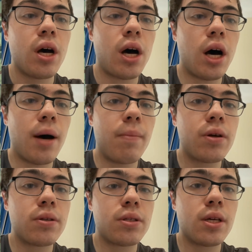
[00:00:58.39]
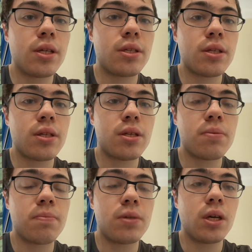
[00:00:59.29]
And you can see it says
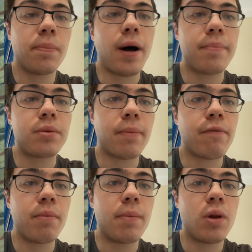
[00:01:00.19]
this deal popped up for me,